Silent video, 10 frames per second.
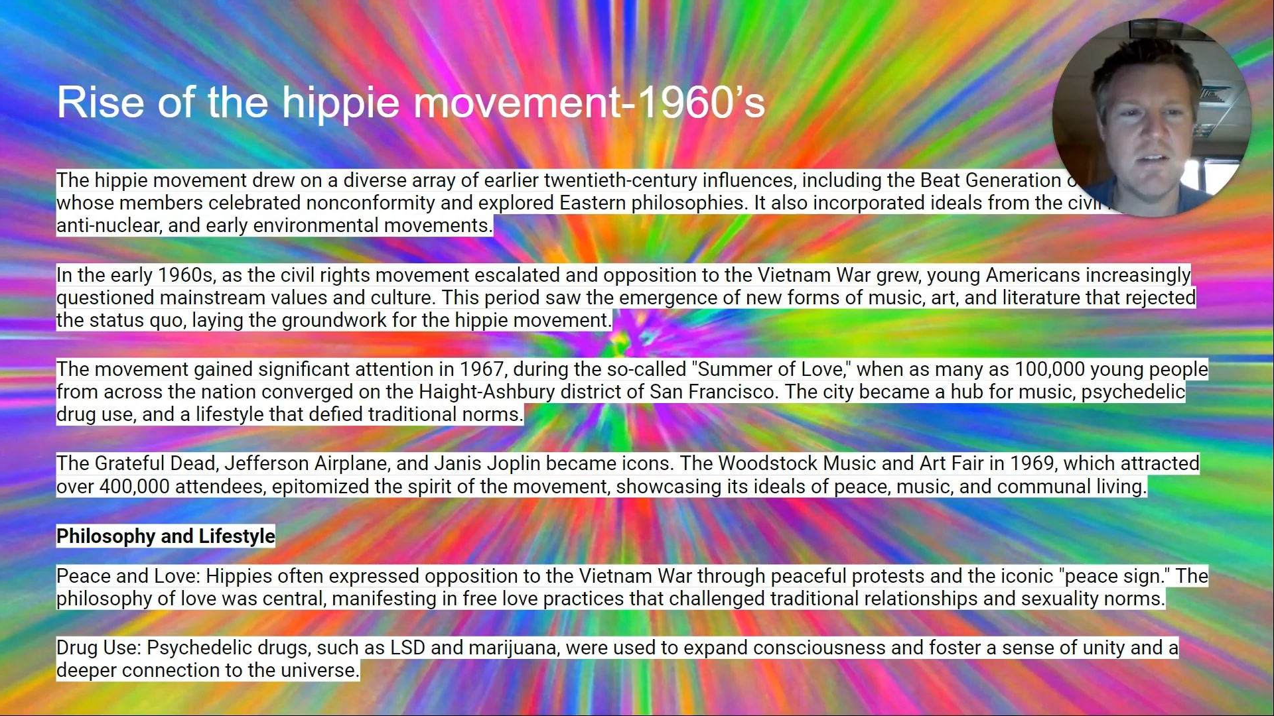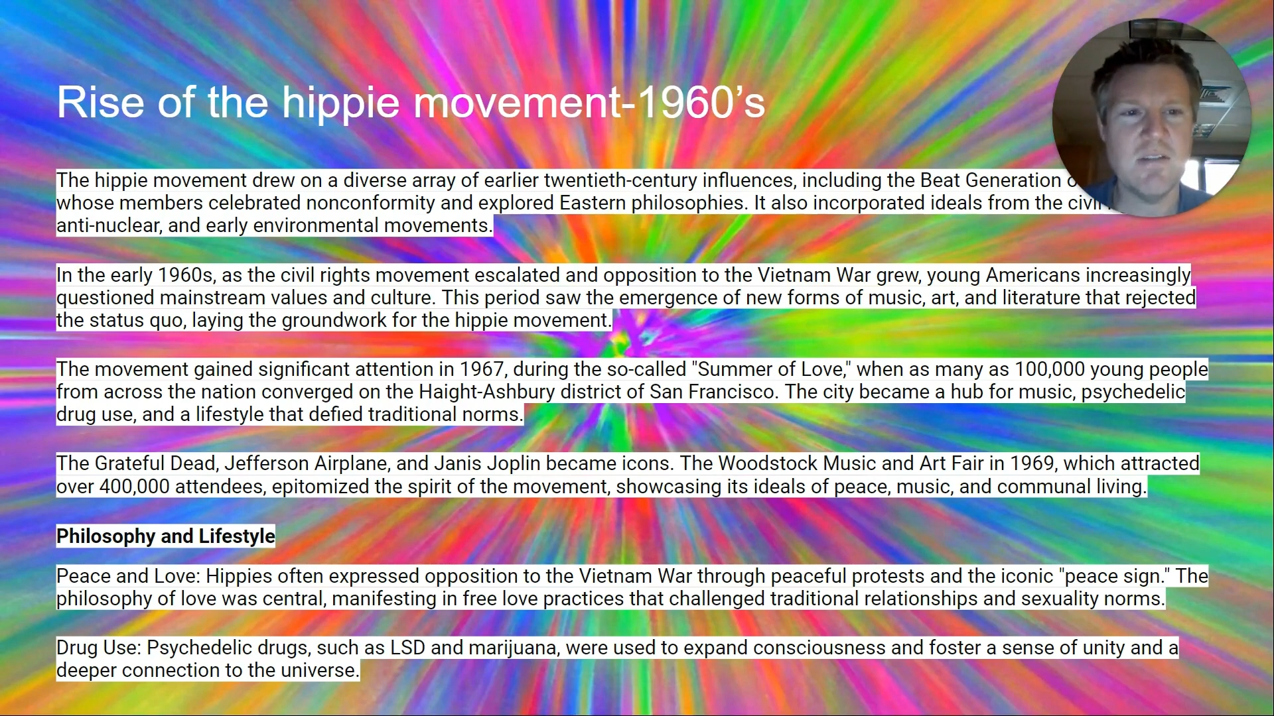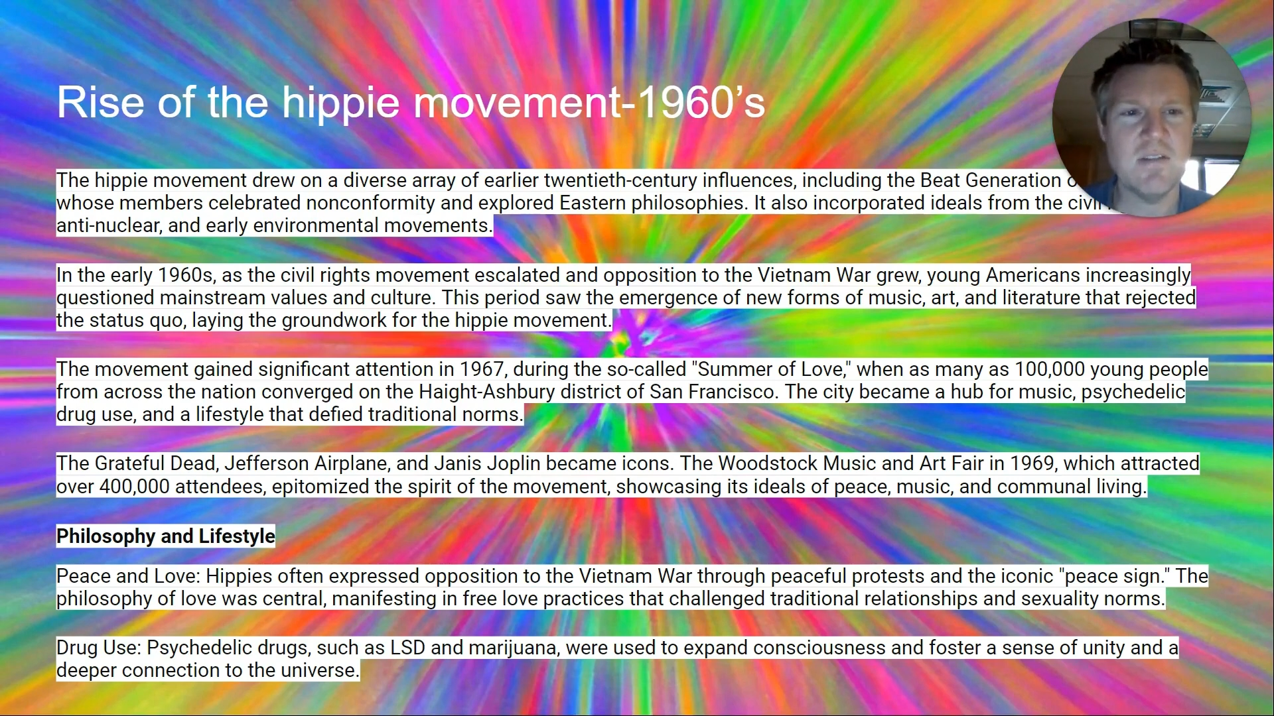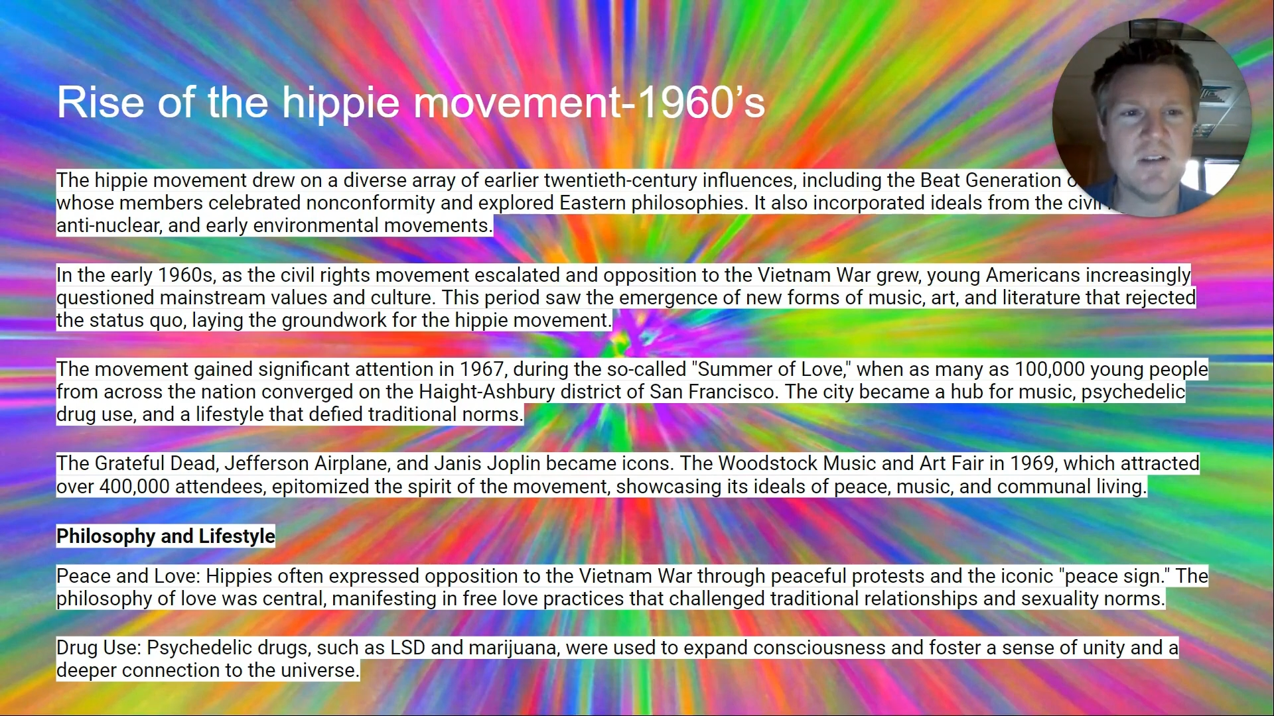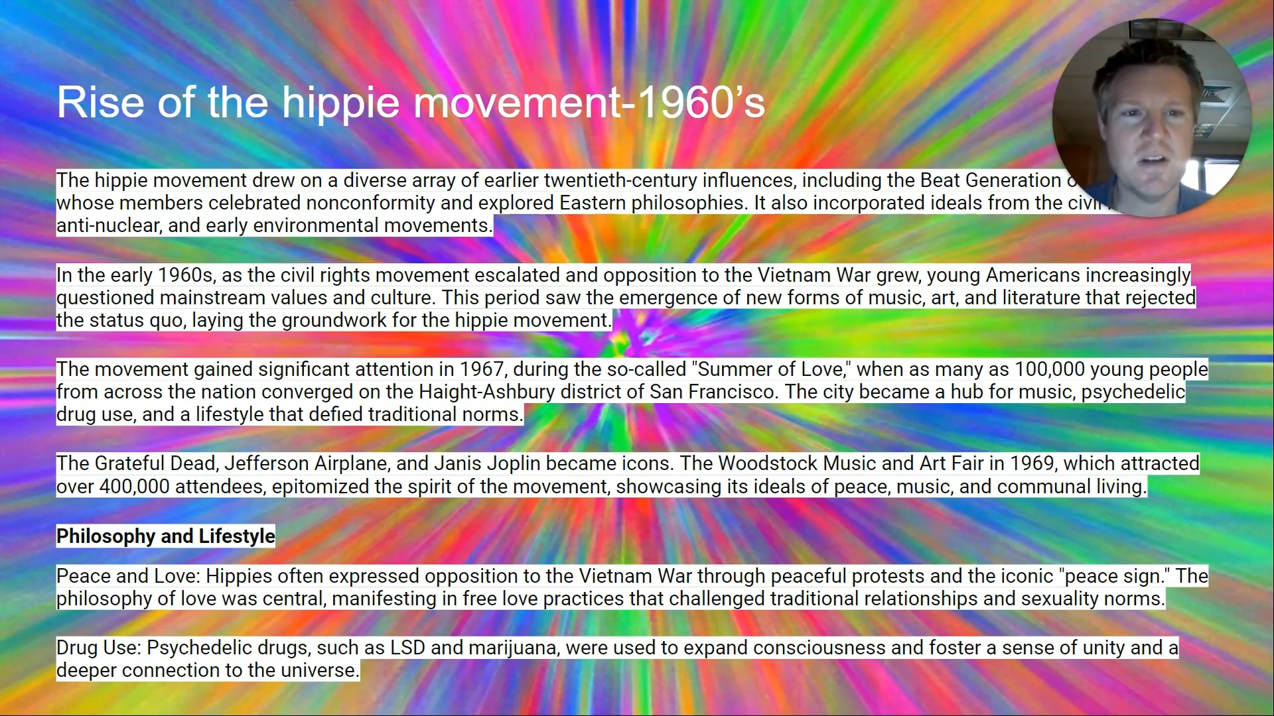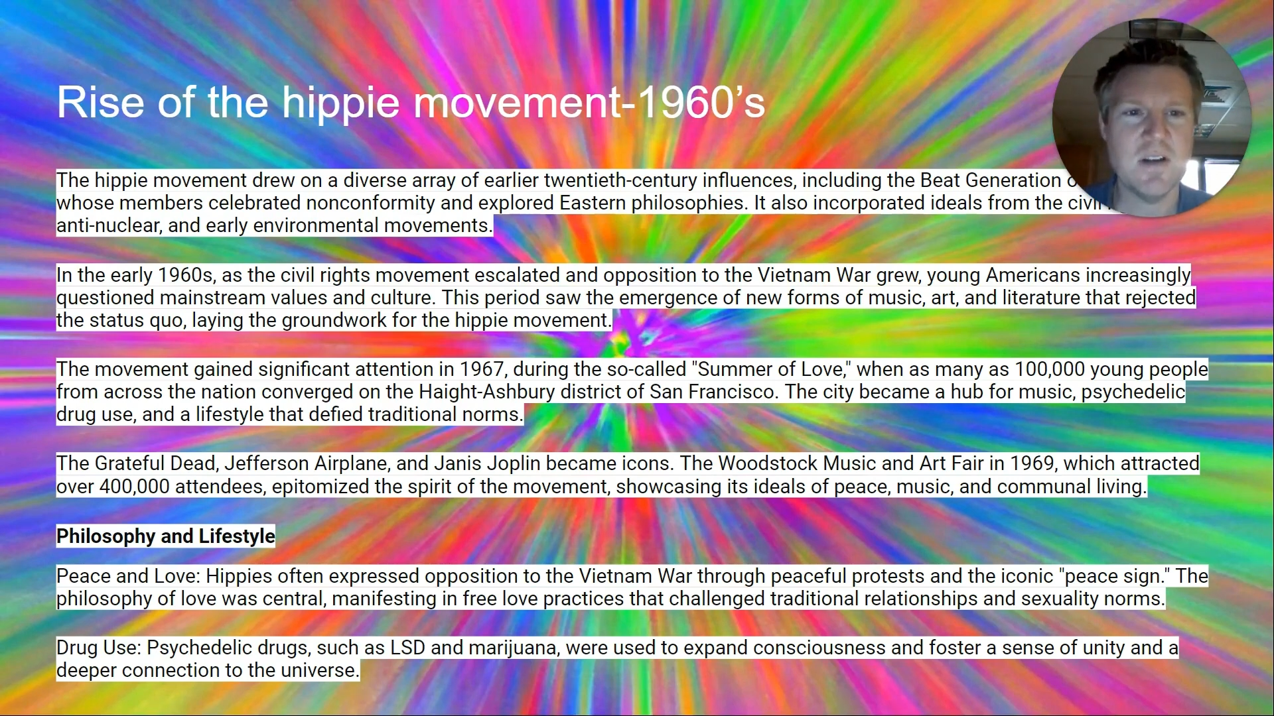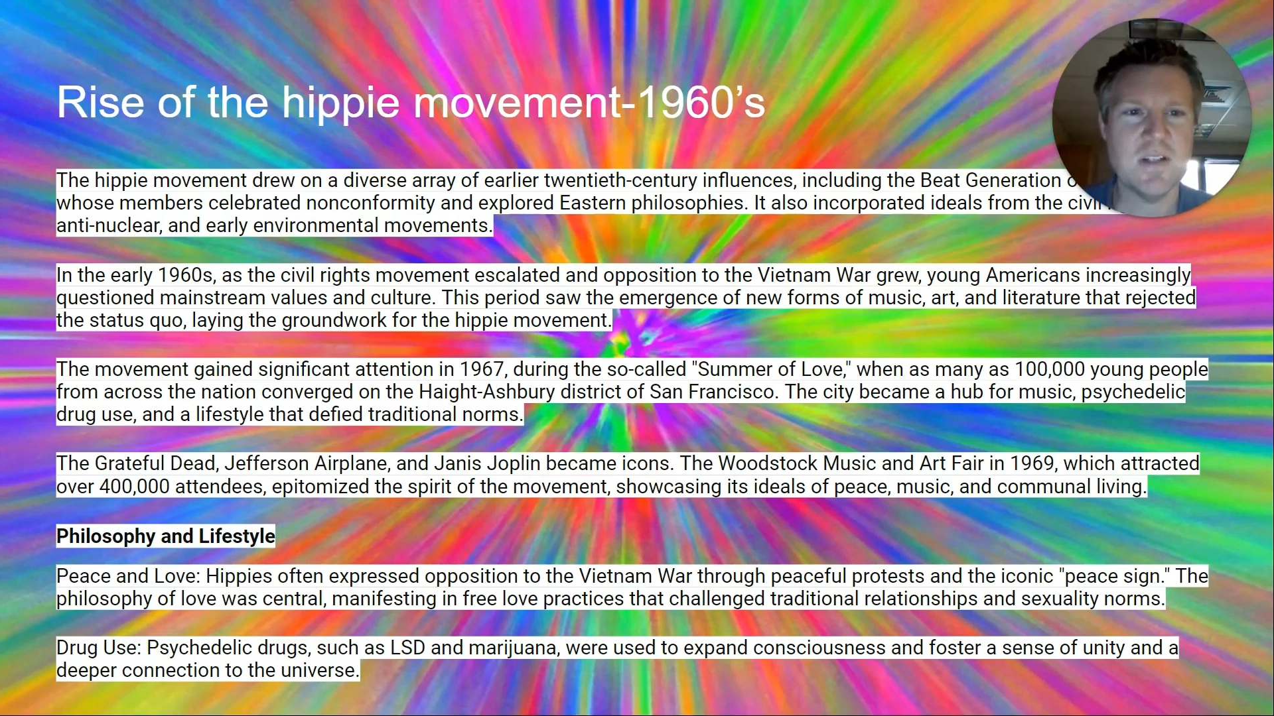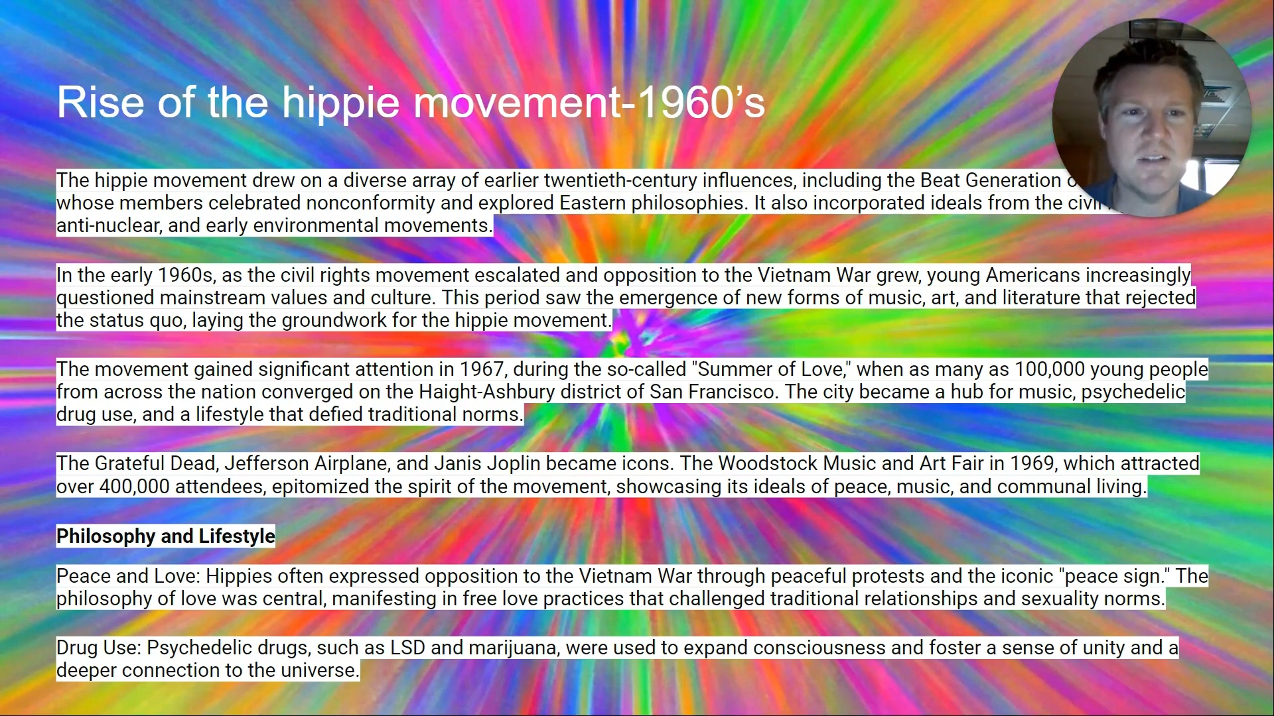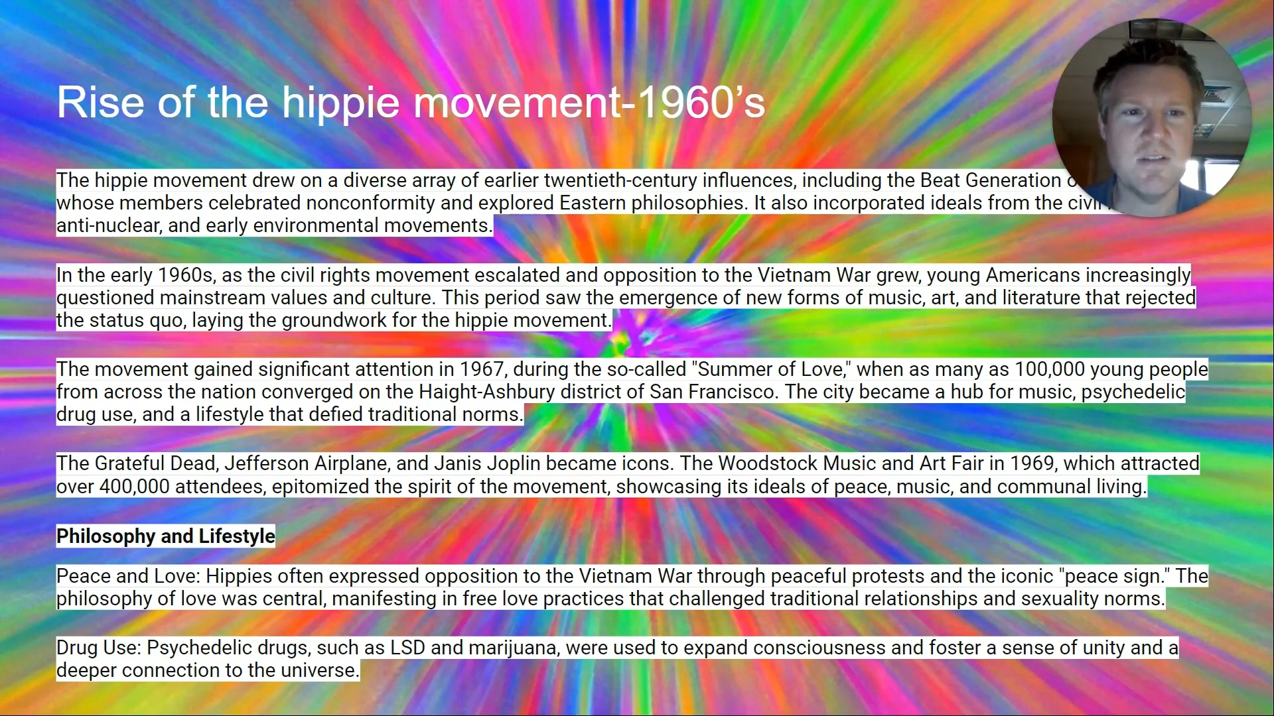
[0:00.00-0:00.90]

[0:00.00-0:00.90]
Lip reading: cars,